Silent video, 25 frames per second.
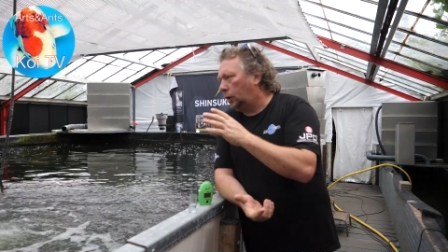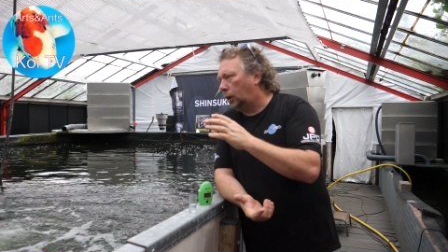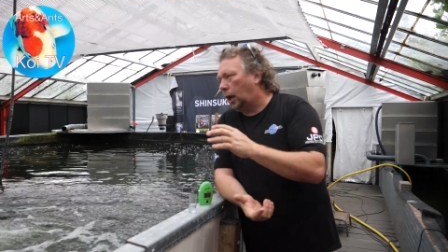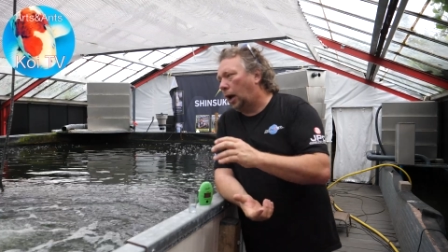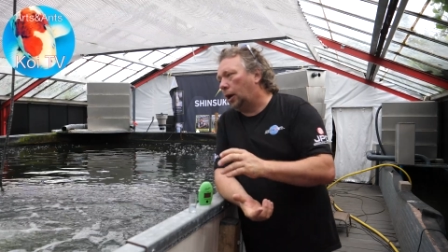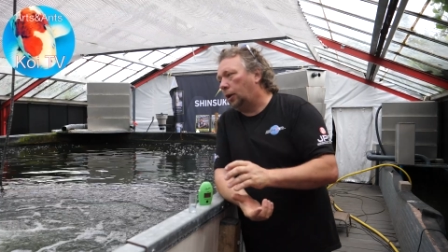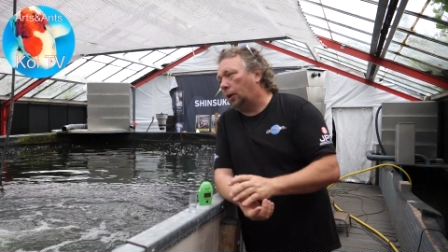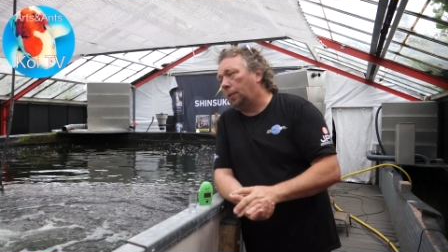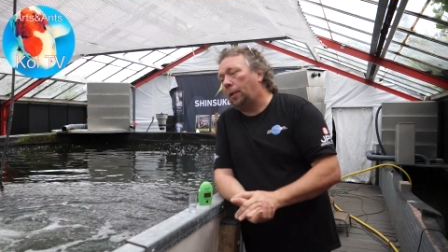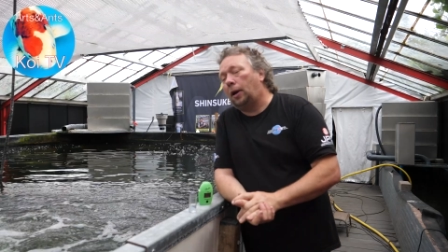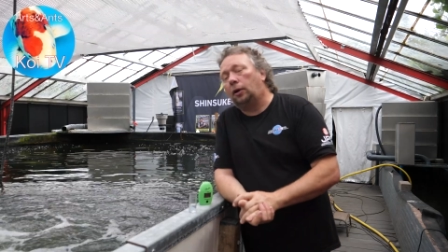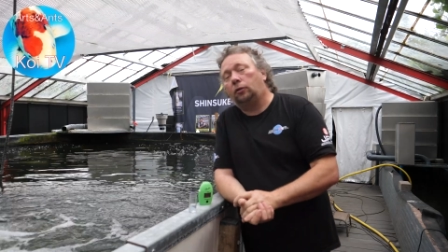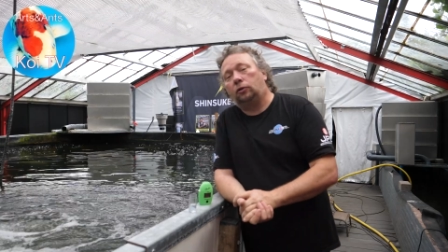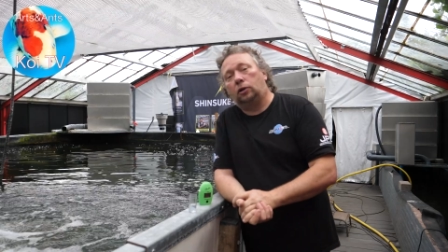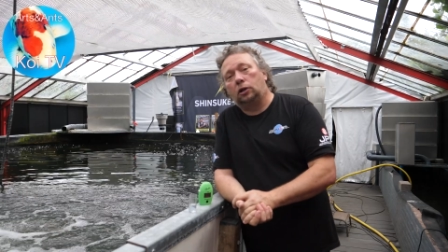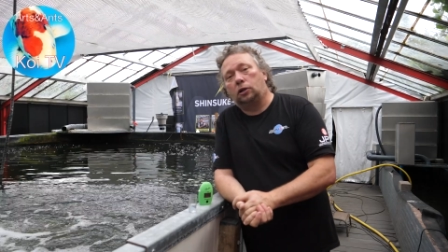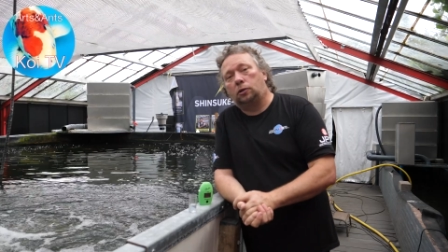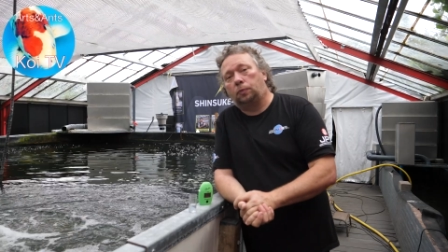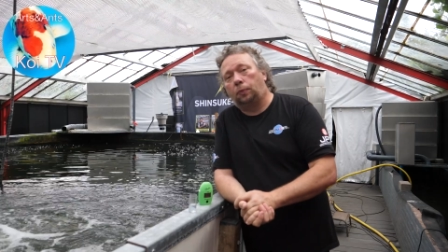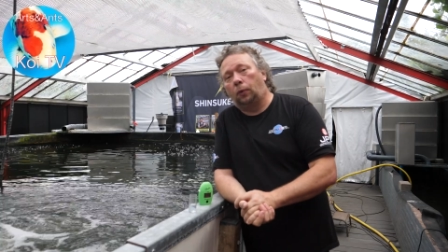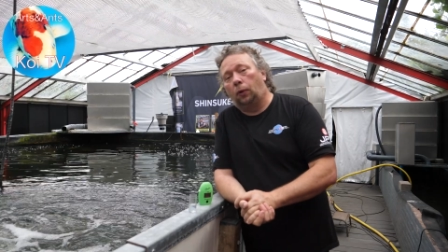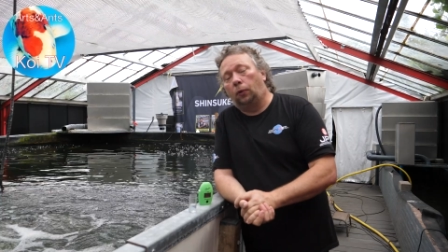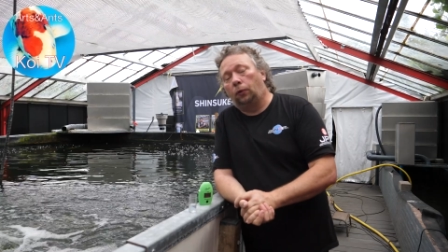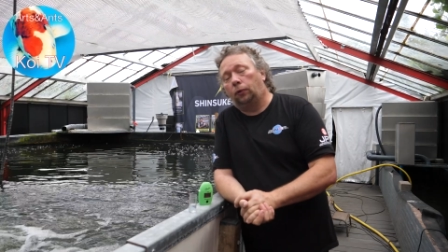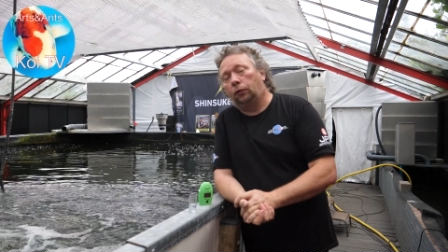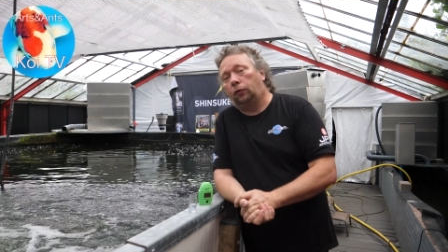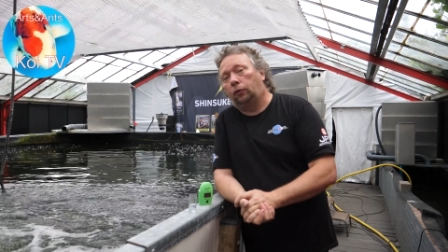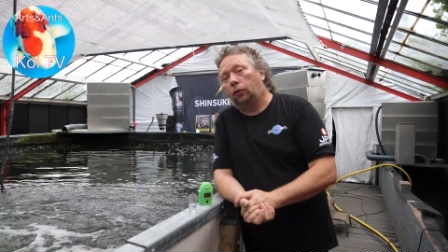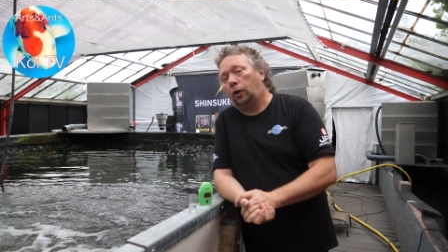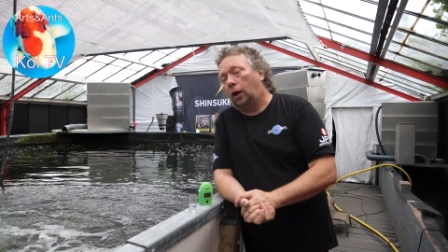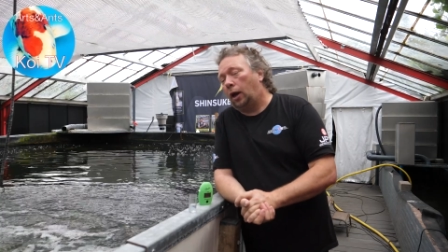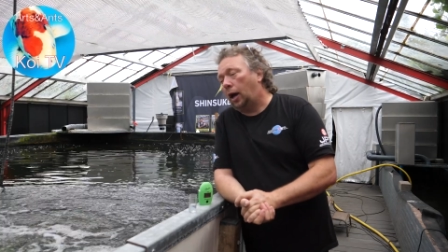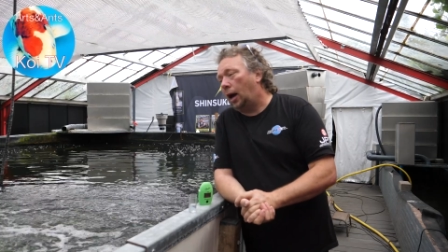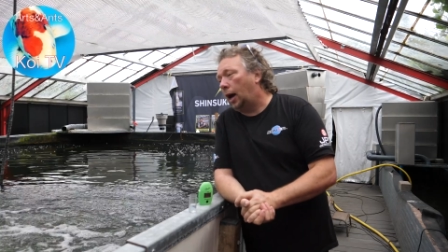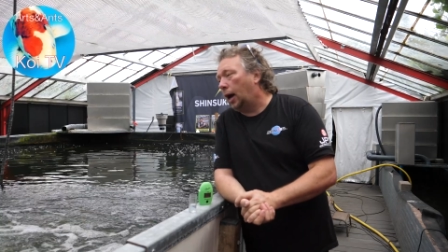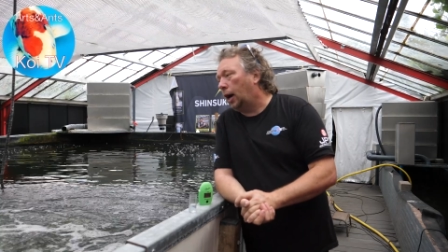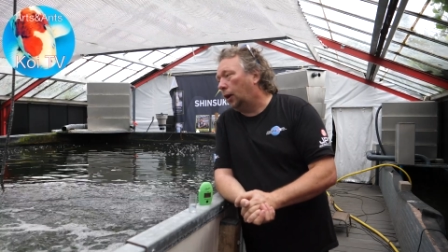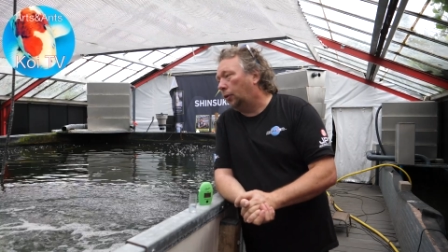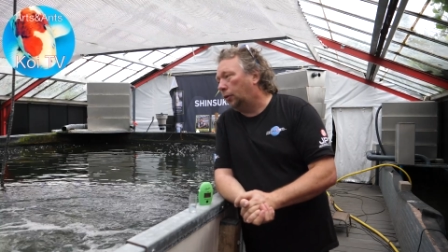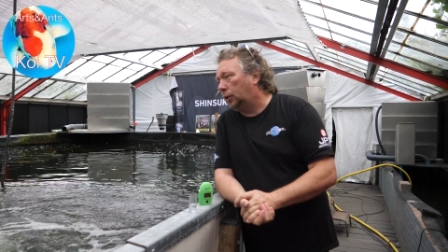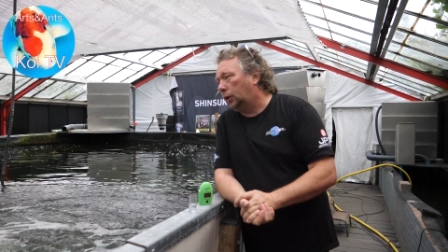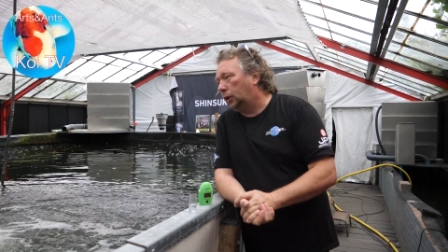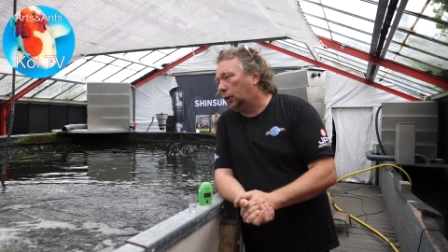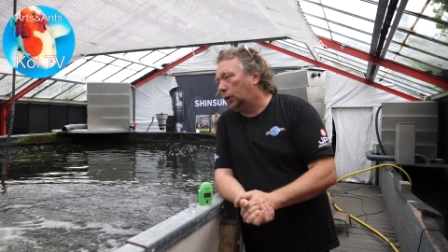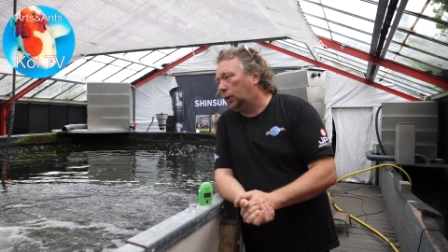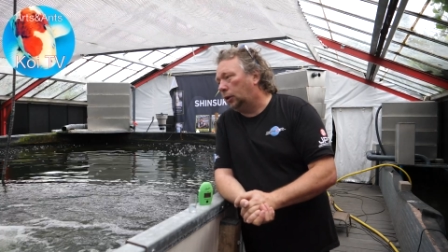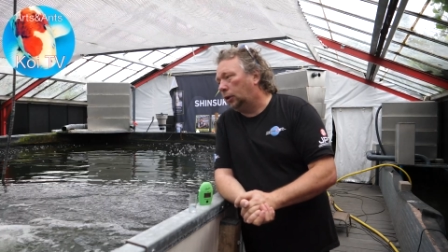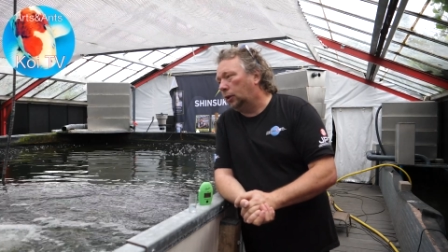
about this pond, how the,